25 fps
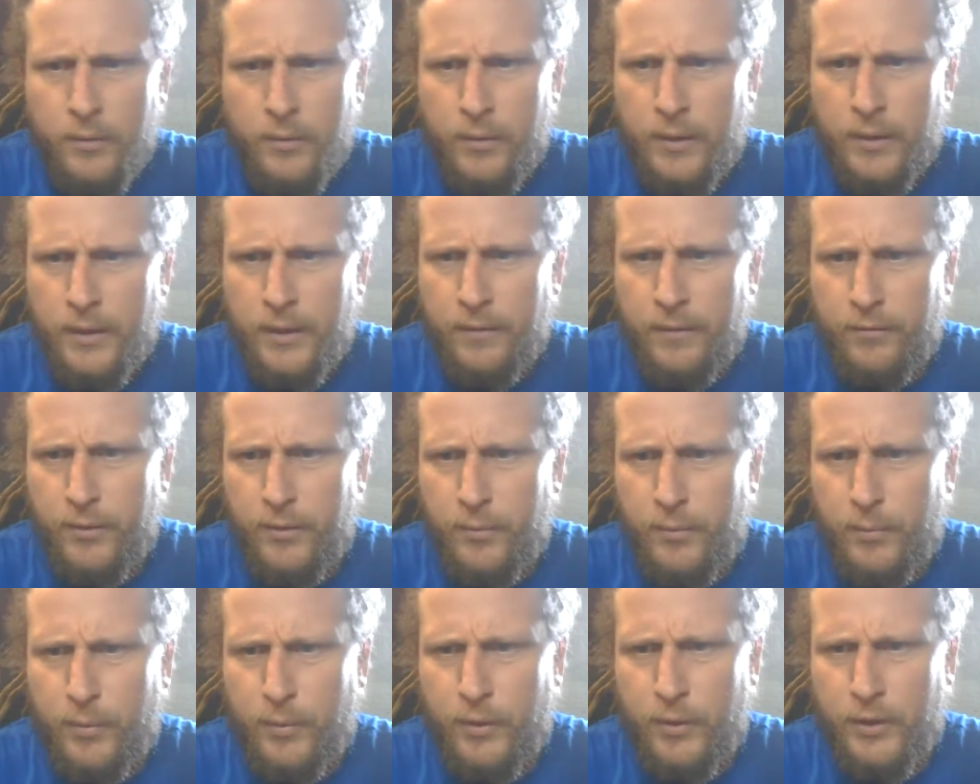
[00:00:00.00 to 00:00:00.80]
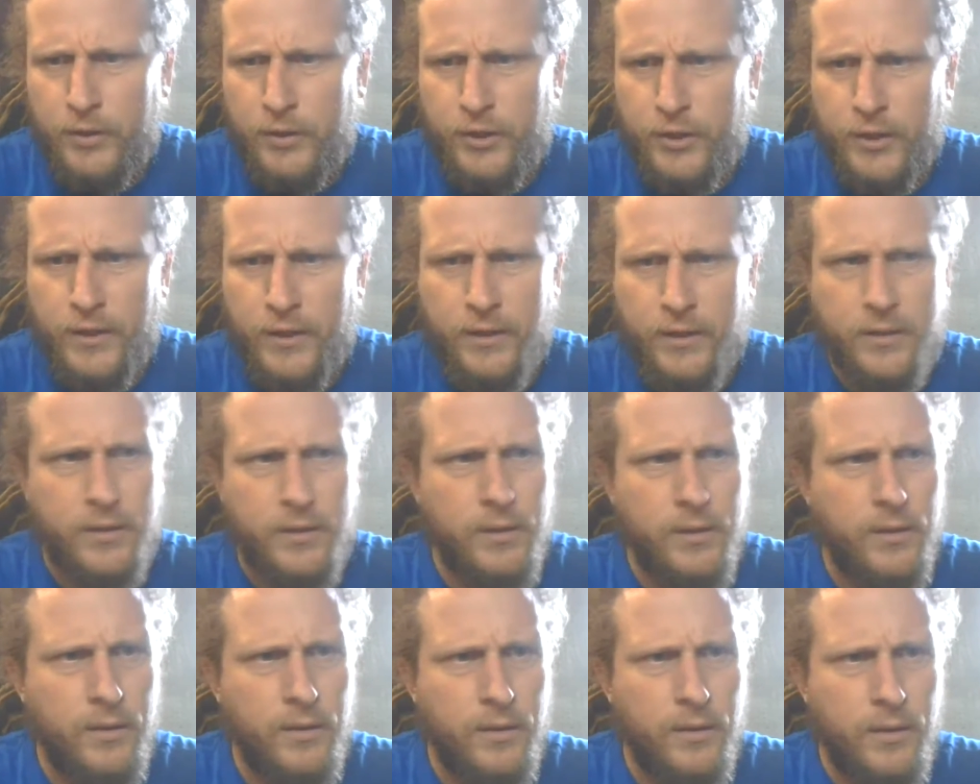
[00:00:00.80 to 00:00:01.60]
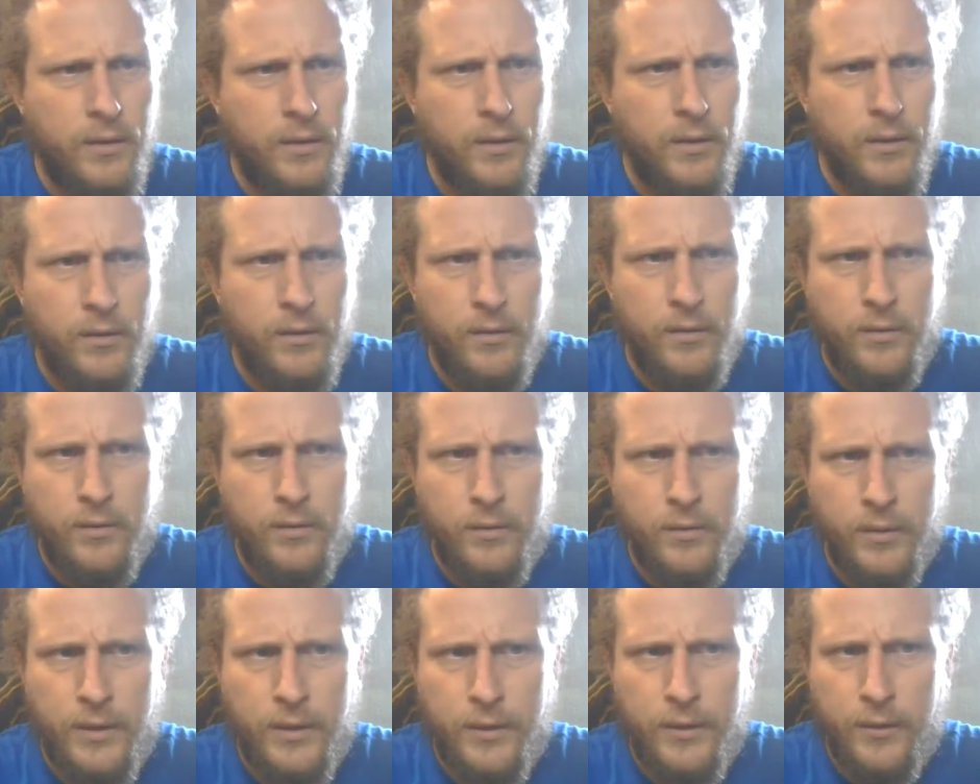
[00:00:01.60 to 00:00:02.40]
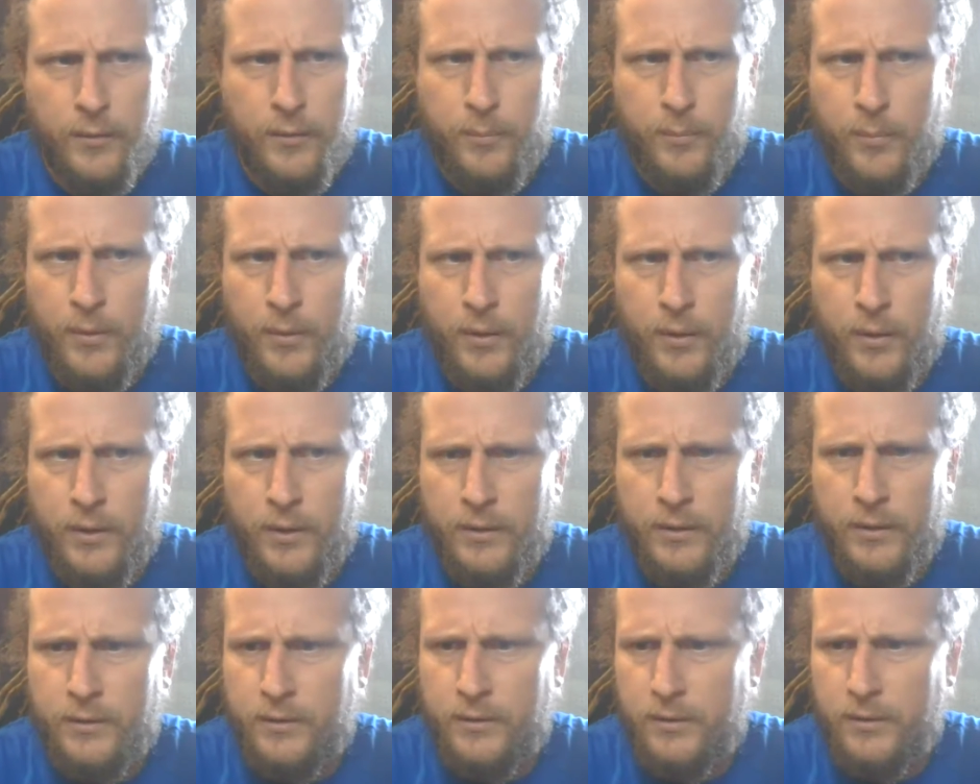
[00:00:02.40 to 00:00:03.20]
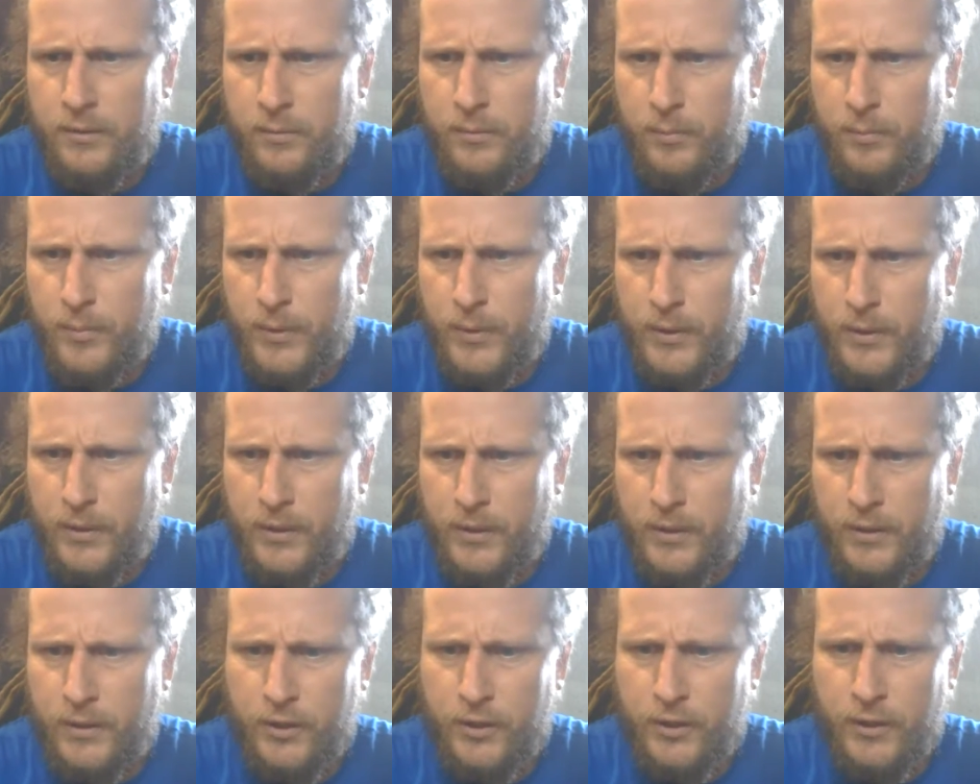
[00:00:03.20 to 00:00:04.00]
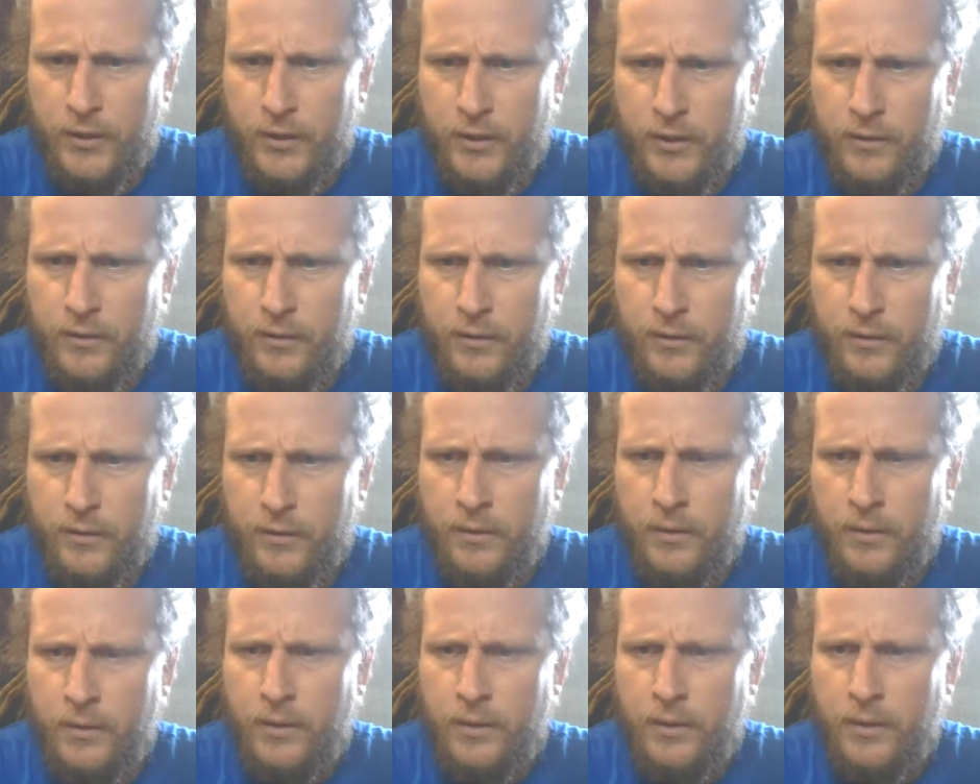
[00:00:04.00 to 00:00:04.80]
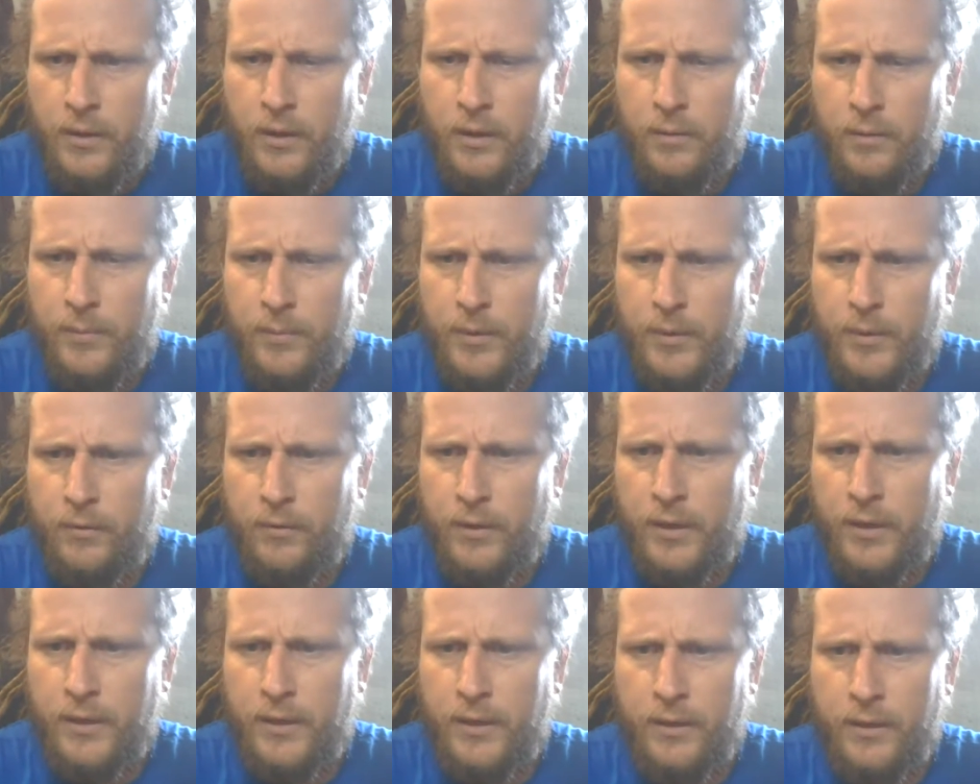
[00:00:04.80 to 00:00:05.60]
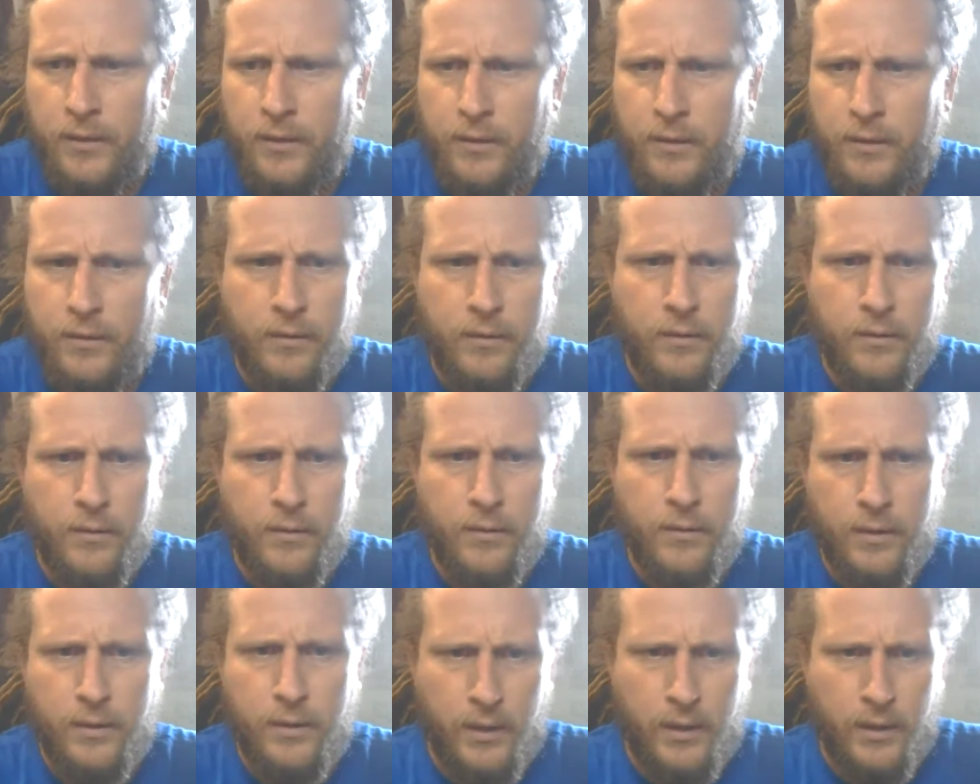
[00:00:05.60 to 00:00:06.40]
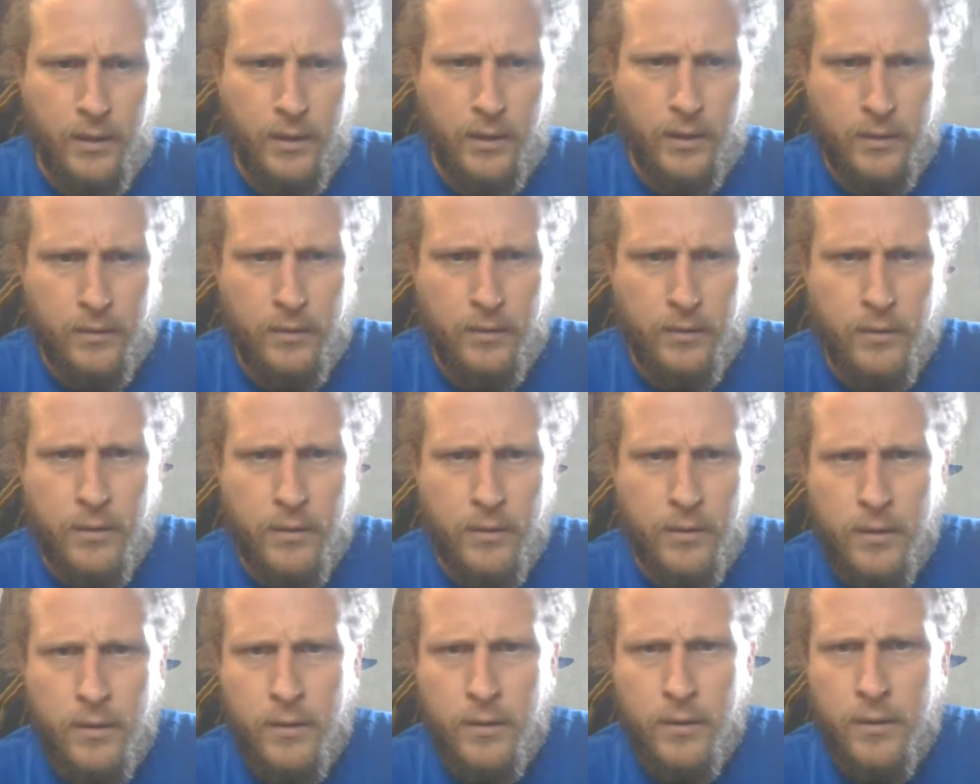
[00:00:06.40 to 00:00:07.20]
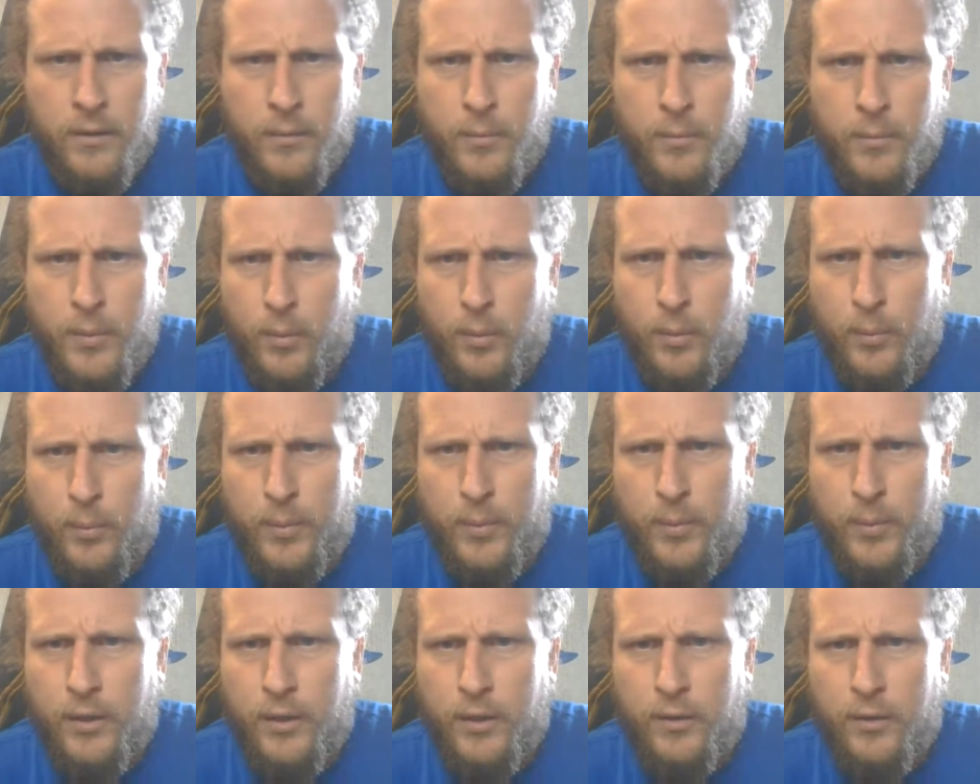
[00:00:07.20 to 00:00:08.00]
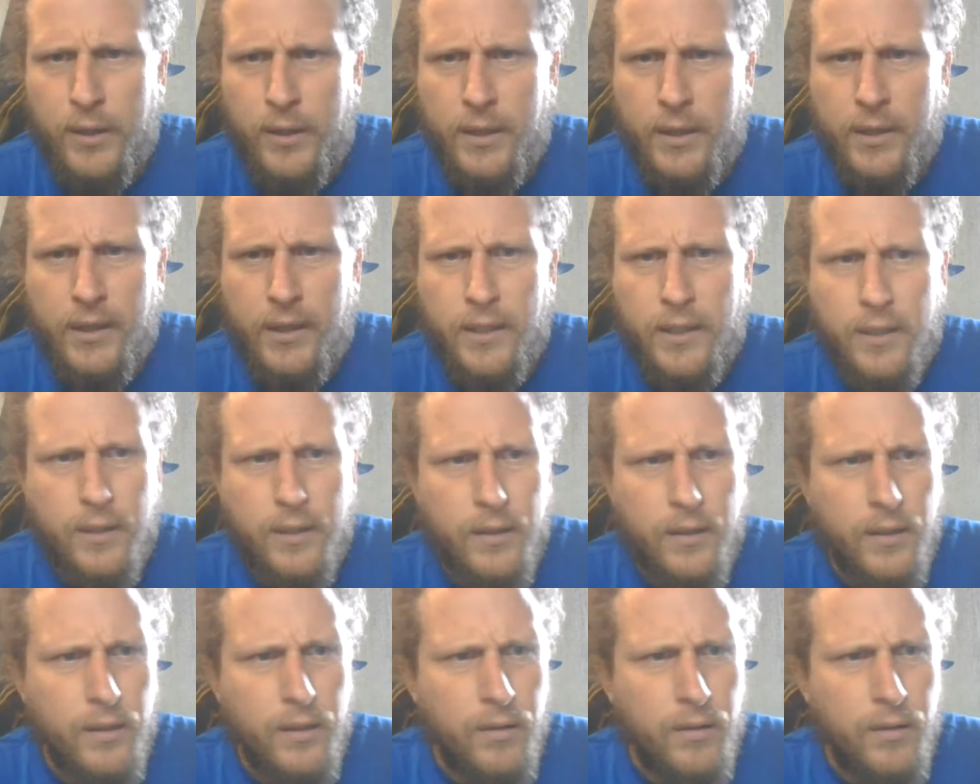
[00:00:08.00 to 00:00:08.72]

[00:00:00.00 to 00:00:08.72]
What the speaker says: We have the project greeter bots production up and running and people being greeted.